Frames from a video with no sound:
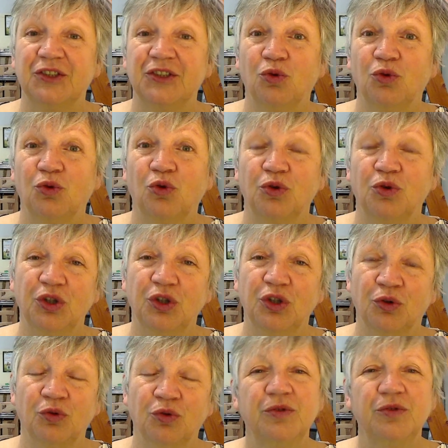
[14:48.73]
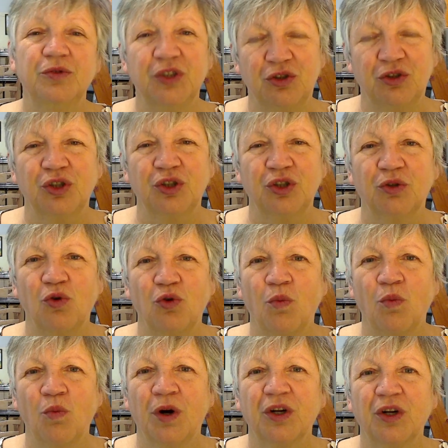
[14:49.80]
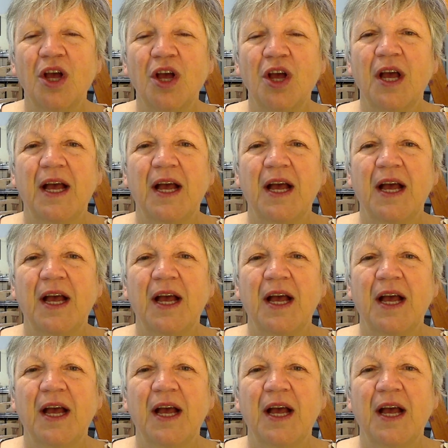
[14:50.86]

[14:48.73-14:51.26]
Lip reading: So, you know, you do your homework.